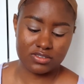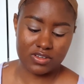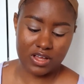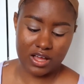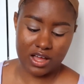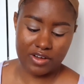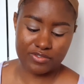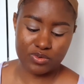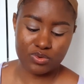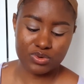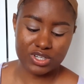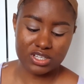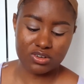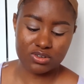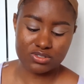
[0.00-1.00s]
I've
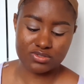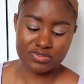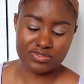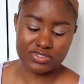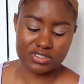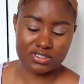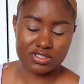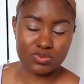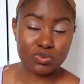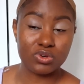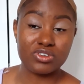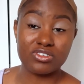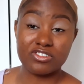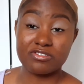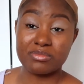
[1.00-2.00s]
only gone to visit
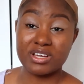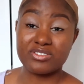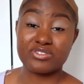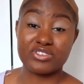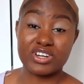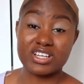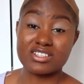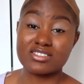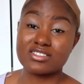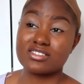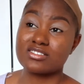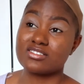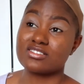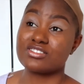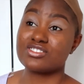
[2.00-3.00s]
one of my
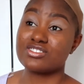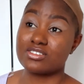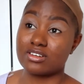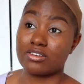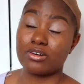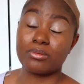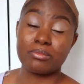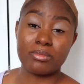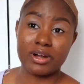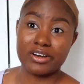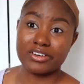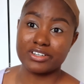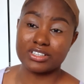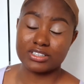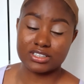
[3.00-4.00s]
friends and she got
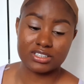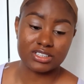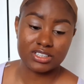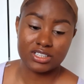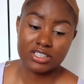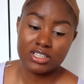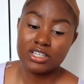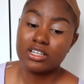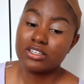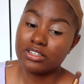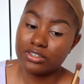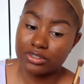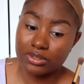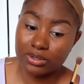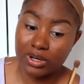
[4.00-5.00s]
married,
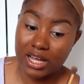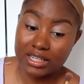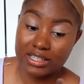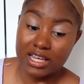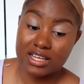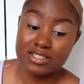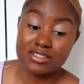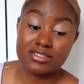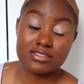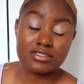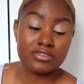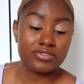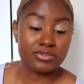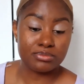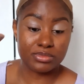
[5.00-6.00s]
and that's
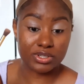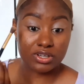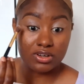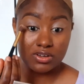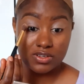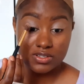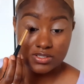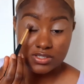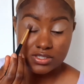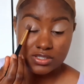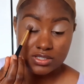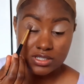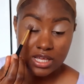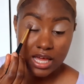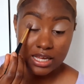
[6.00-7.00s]
even
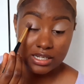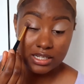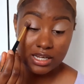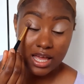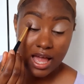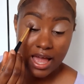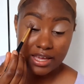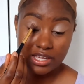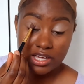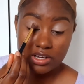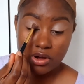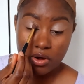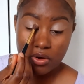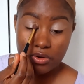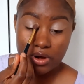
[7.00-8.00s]
because, and
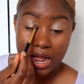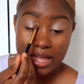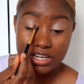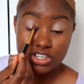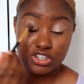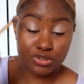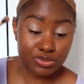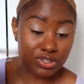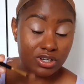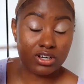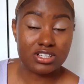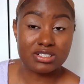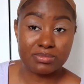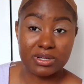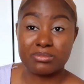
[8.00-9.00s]
I knew the
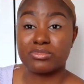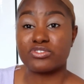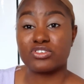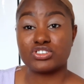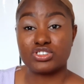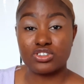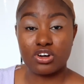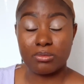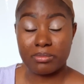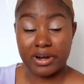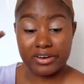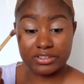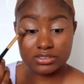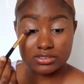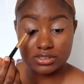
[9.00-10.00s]
husband before she got
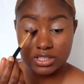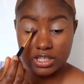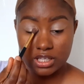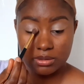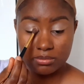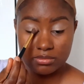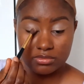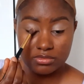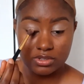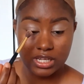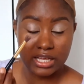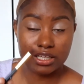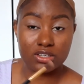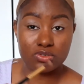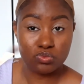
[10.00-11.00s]
married to him.
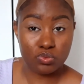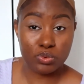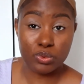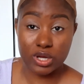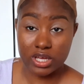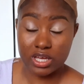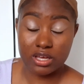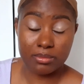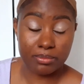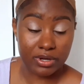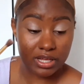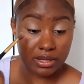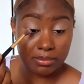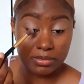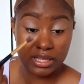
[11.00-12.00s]
Like, we were
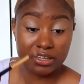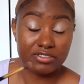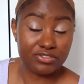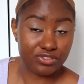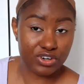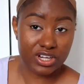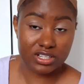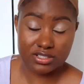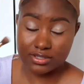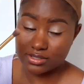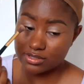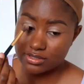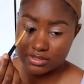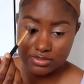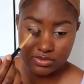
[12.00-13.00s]
like
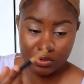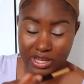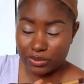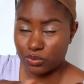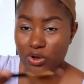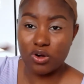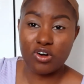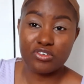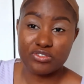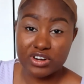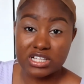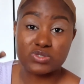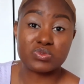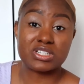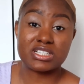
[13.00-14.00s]
friends, like we're all
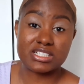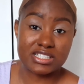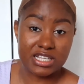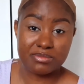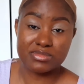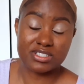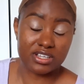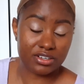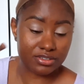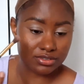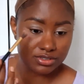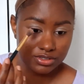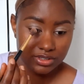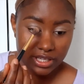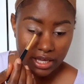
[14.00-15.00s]
friends within the same circle,
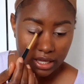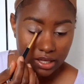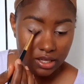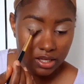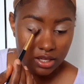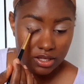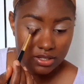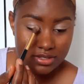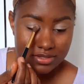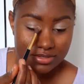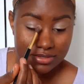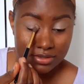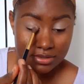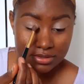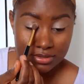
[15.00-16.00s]
you get.
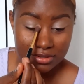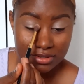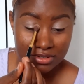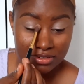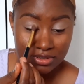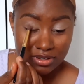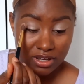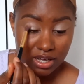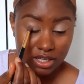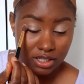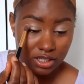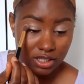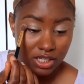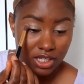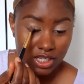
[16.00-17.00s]
So
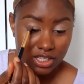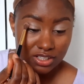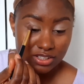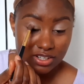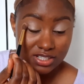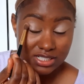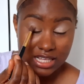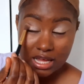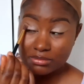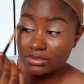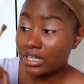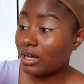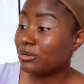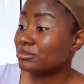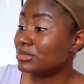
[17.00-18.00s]
does that
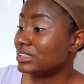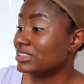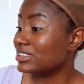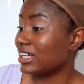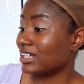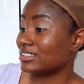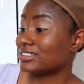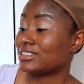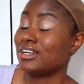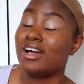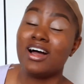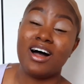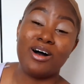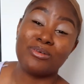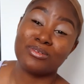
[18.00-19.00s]
now mean that
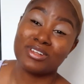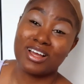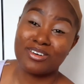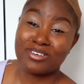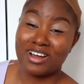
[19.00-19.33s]
I will now